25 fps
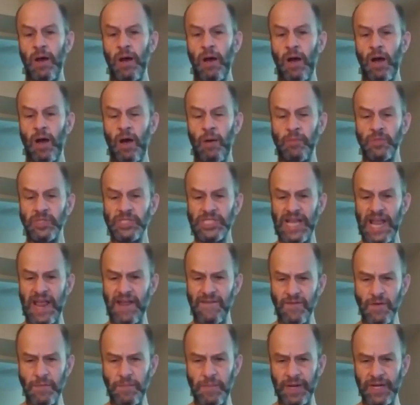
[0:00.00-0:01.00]
almost
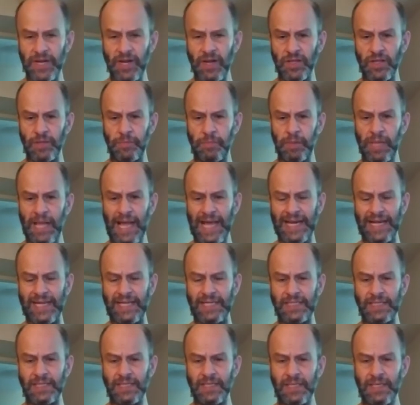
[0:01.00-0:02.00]
everybody on the
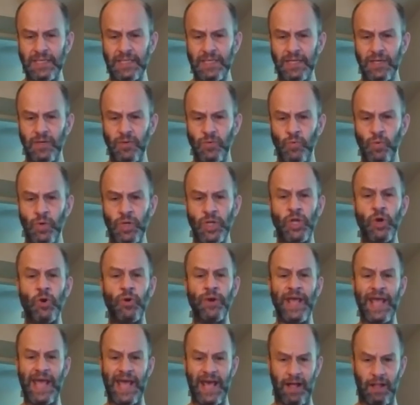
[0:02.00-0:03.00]
planet would go
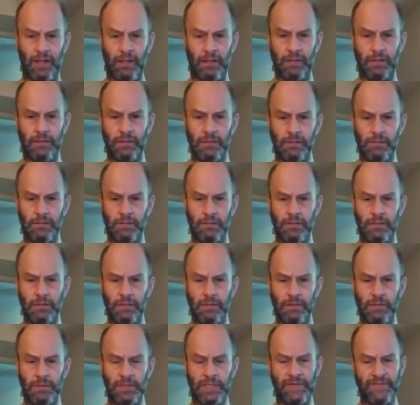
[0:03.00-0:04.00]
to hell
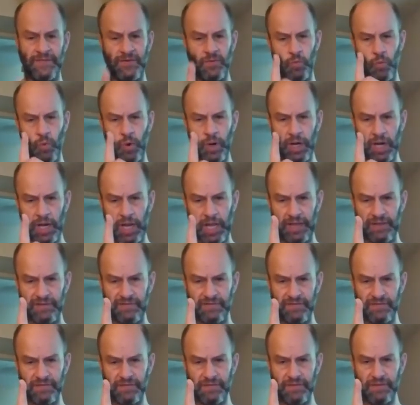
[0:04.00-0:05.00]
given one
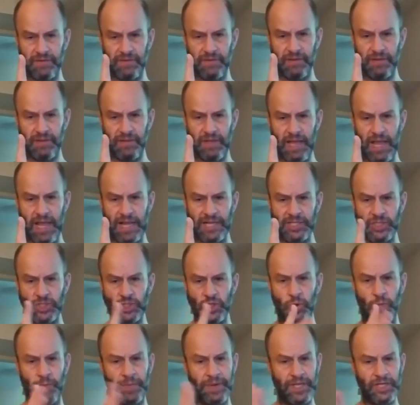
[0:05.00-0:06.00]
life and
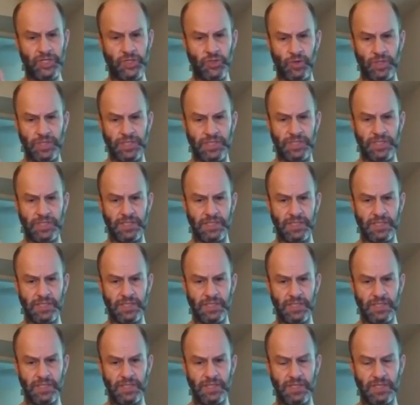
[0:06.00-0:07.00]
so many choices
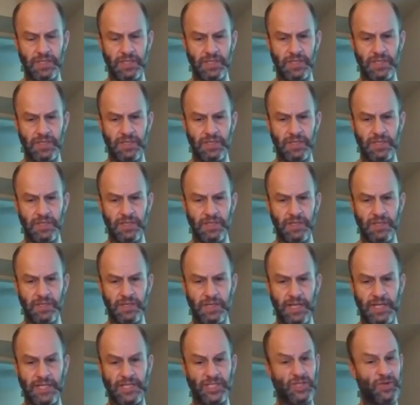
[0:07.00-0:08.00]

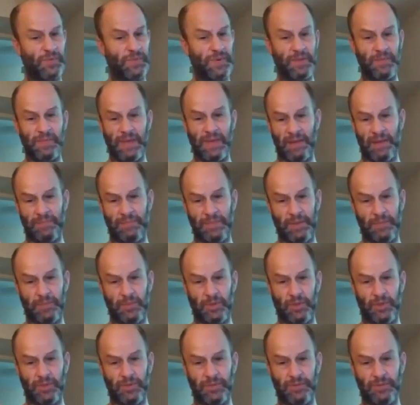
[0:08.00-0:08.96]
and so many bad people.